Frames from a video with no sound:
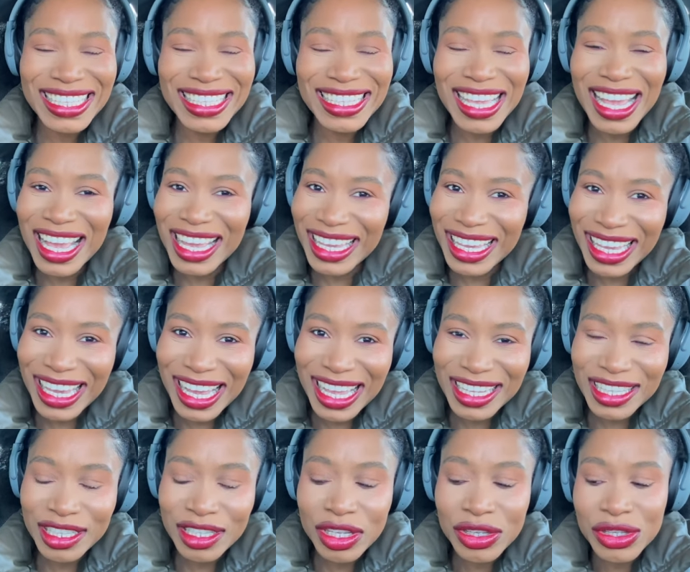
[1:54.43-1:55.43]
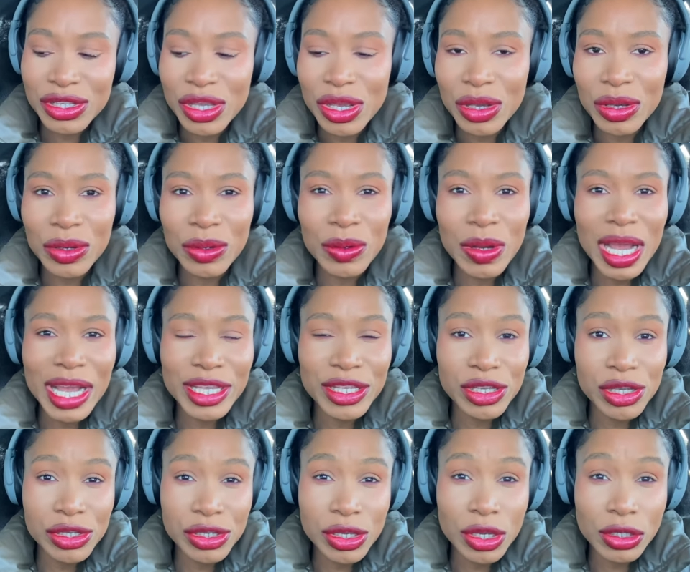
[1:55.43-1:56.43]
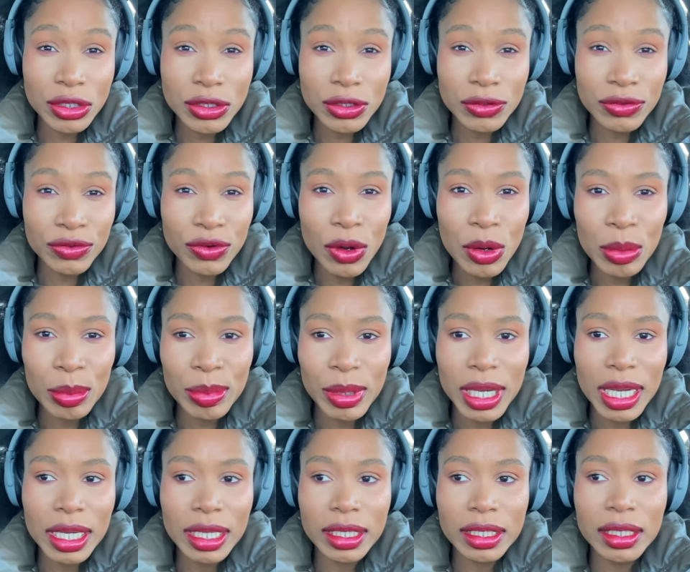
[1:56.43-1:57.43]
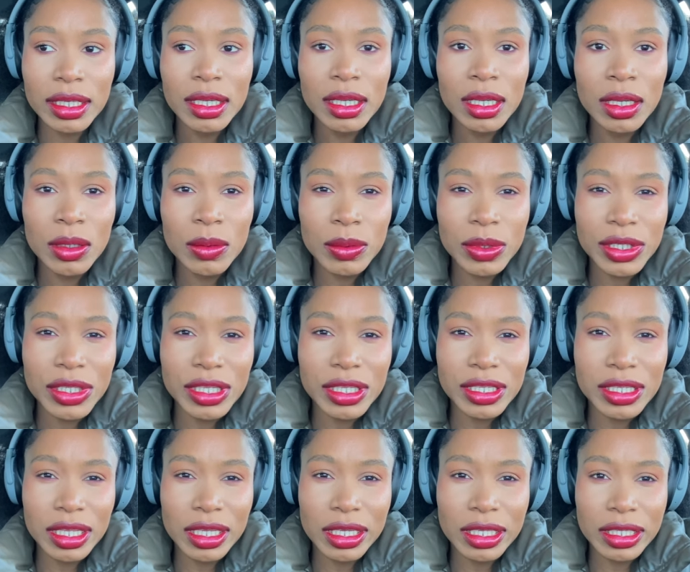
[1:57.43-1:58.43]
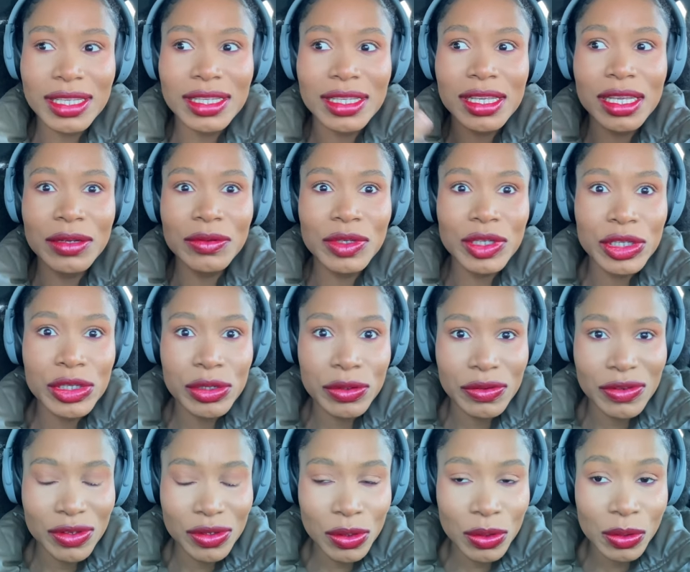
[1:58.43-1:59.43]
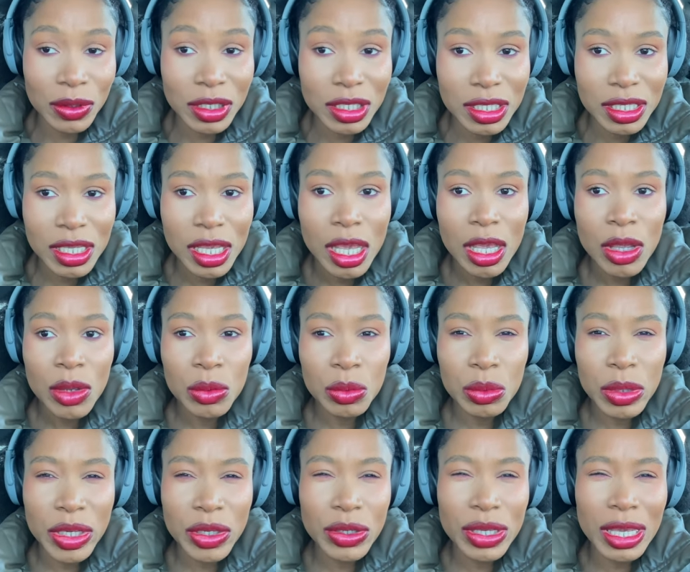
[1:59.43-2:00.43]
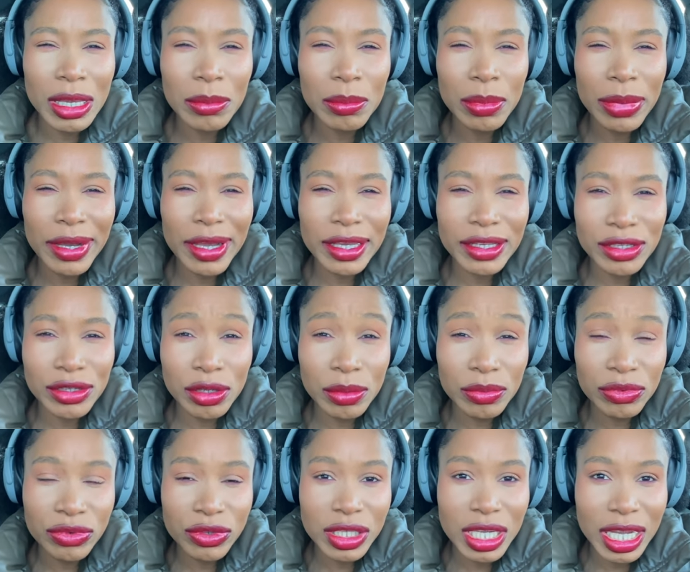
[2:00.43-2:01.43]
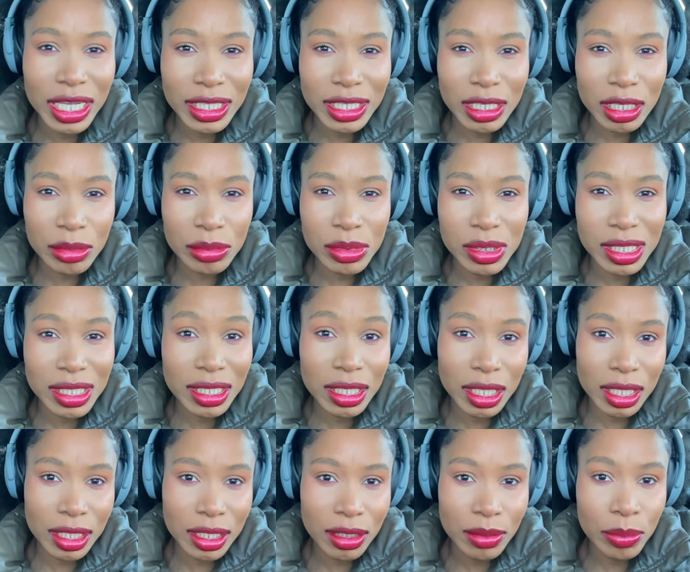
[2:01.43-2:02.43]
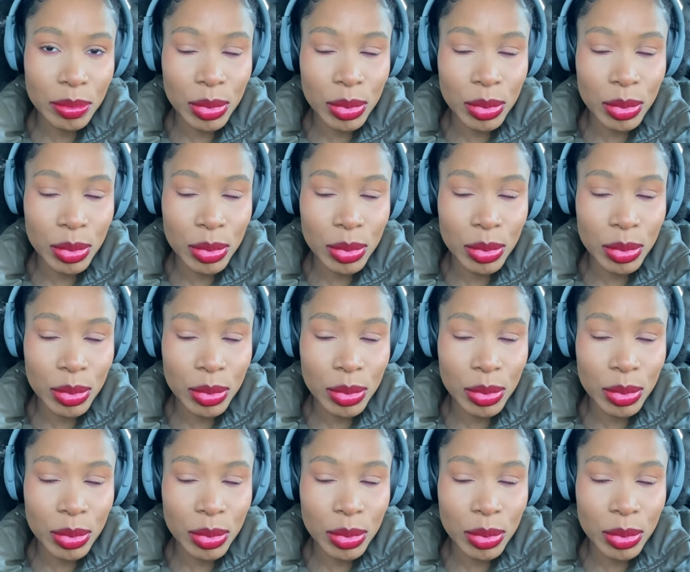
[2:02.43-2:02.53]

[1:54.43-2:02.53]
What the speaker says: Hi again. So I just got to Fall Park, which is like series of stores where you can buy some food items in